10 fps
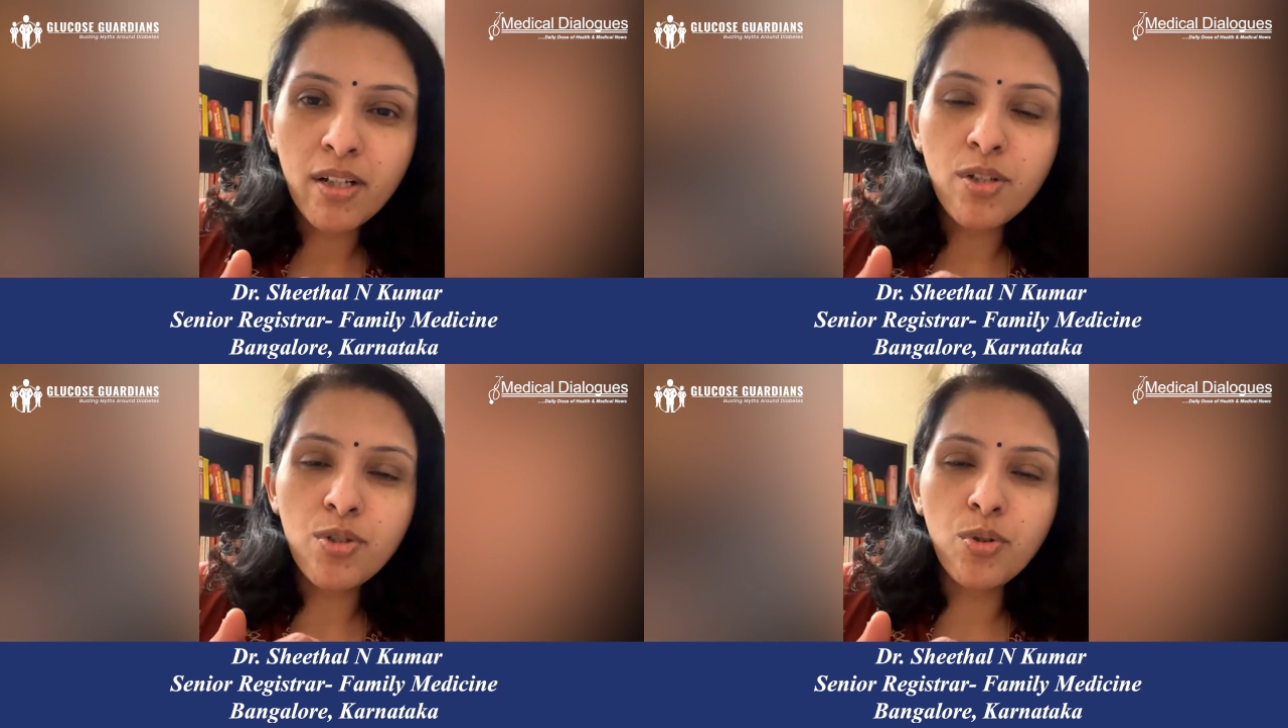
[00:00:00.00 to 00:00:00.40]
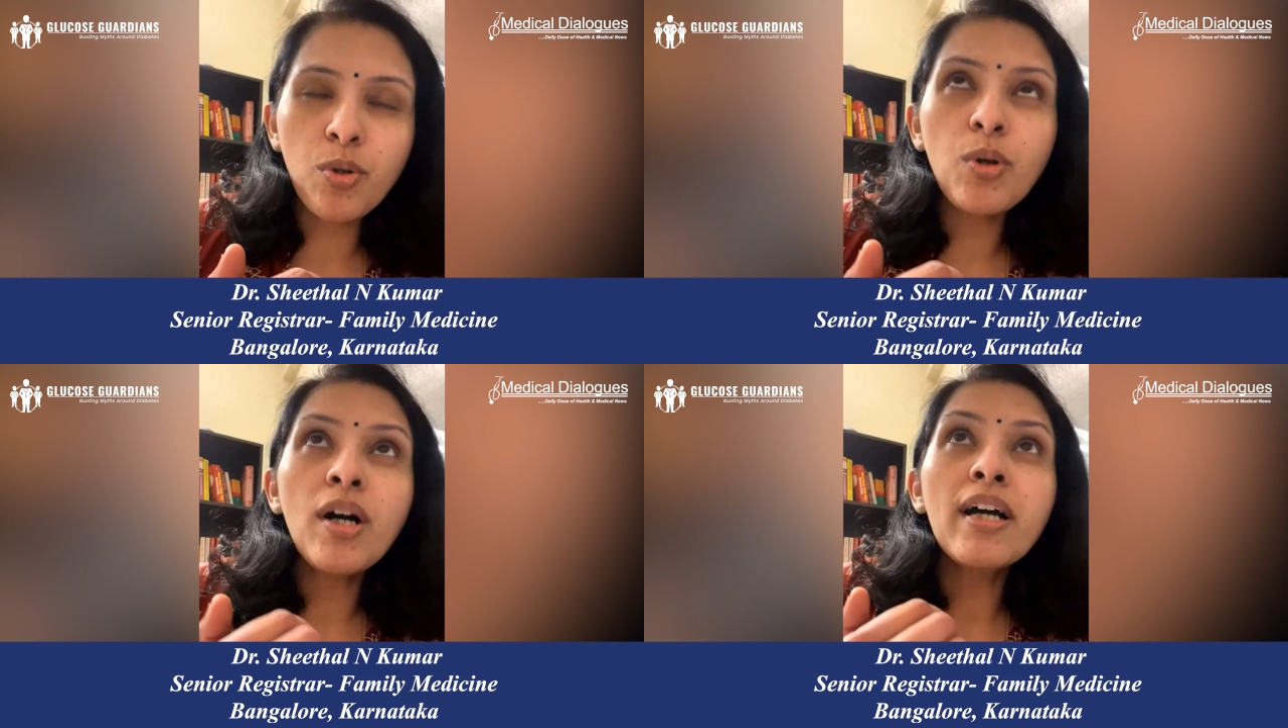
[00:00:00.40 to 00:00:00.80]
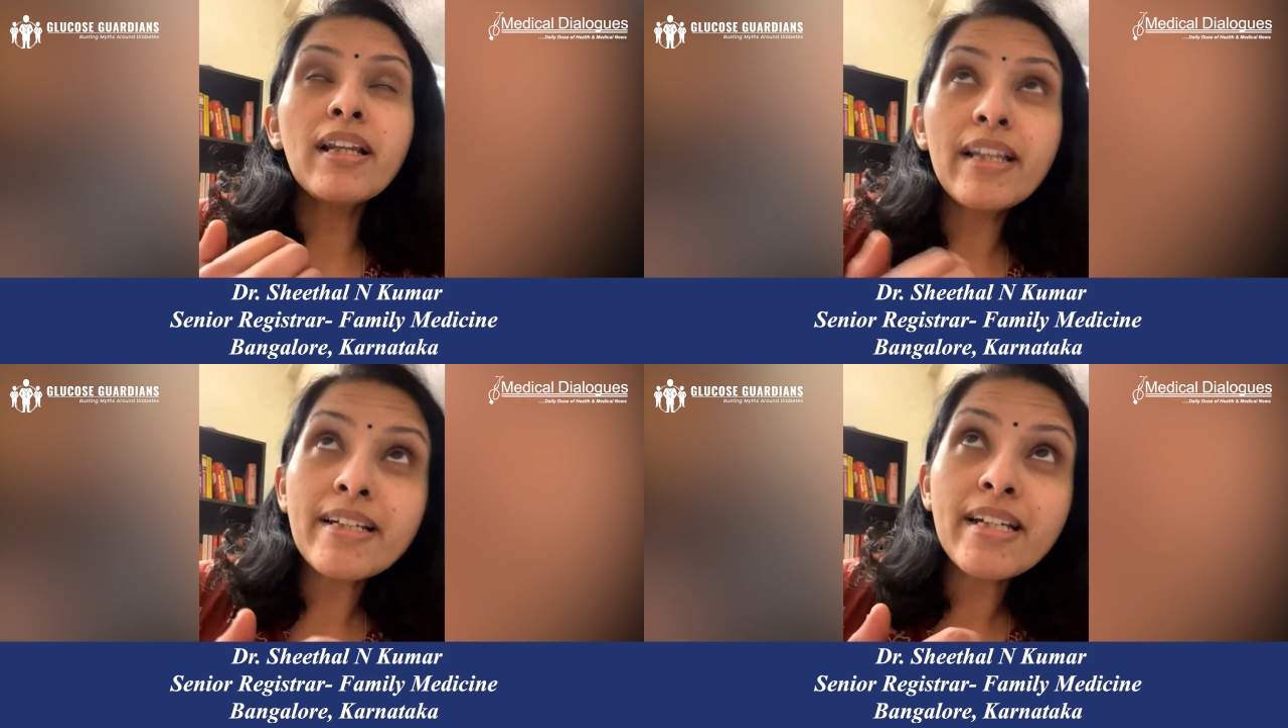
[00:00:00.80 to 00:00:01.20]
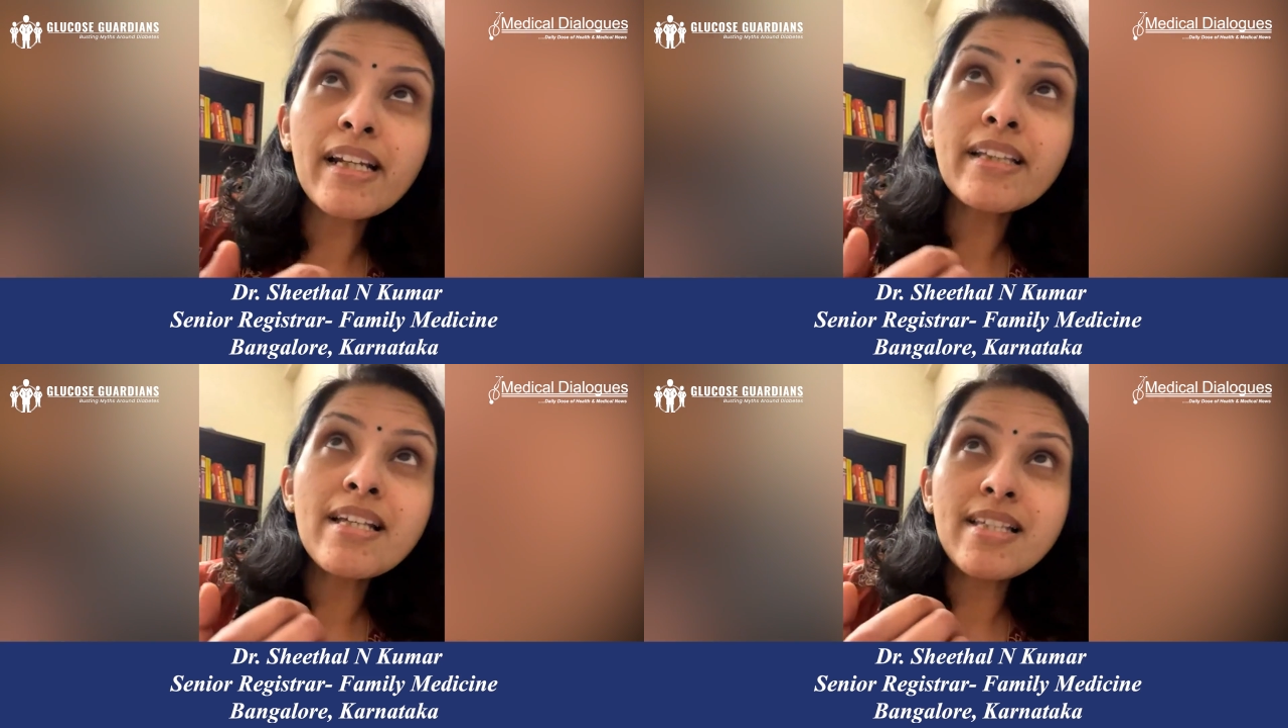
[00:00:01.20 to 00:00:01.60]
So
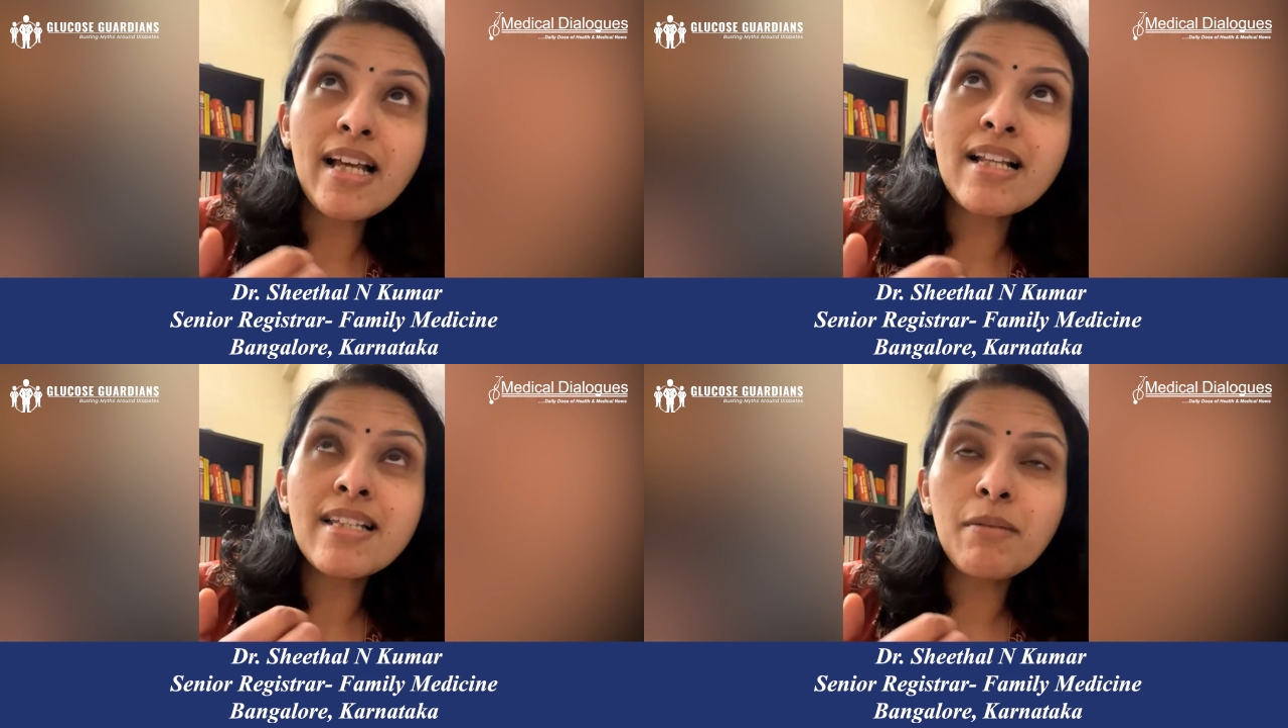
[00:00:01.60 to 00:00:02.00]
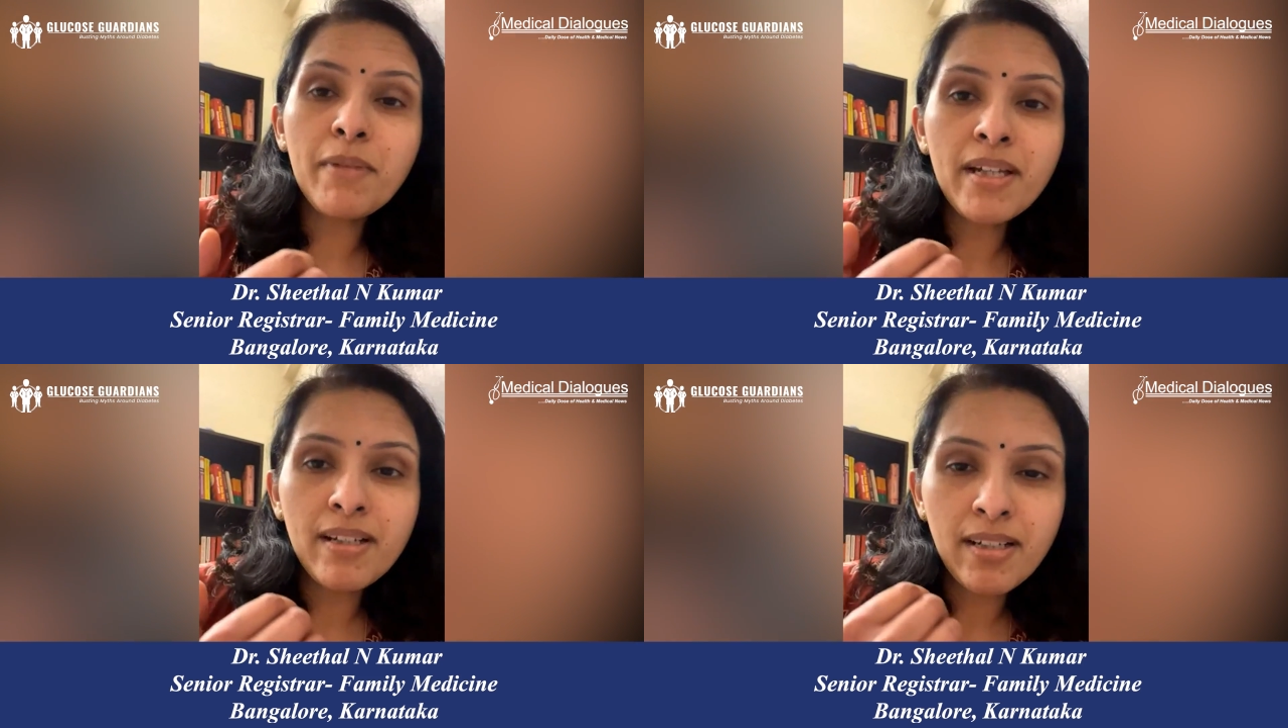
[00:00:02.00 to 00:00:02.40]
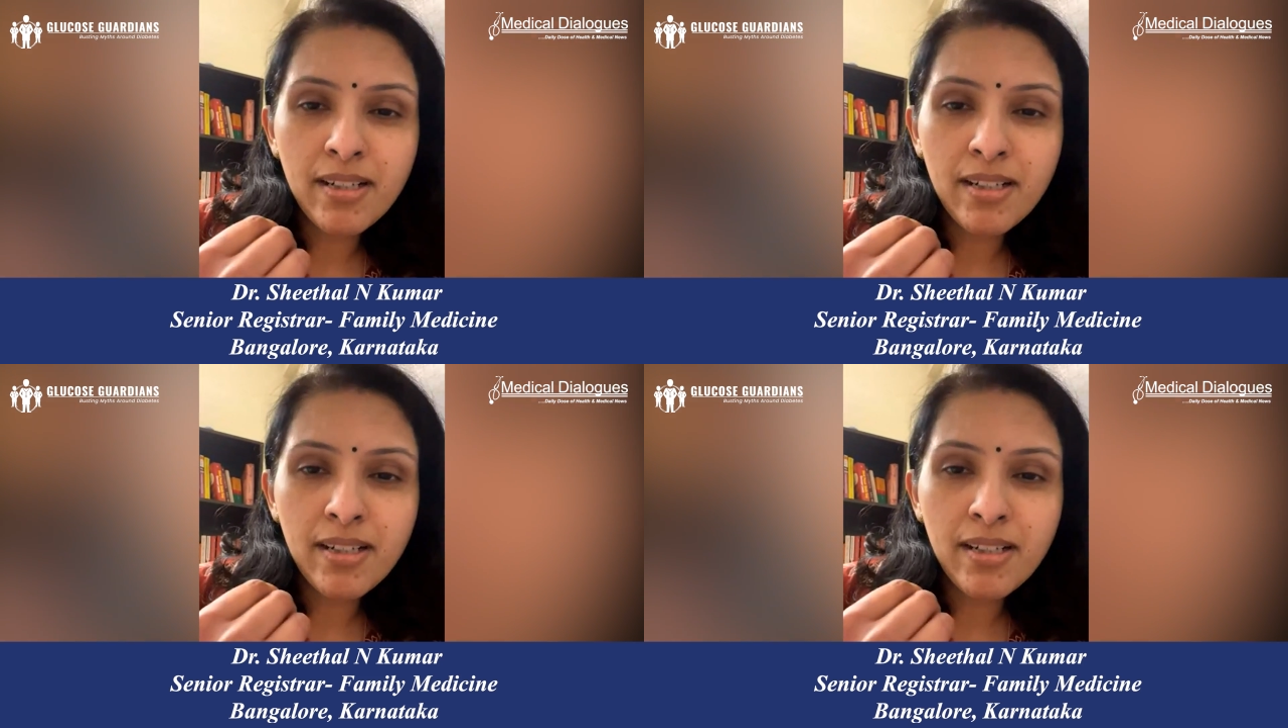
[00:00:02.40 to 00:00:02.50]
literally the cells are being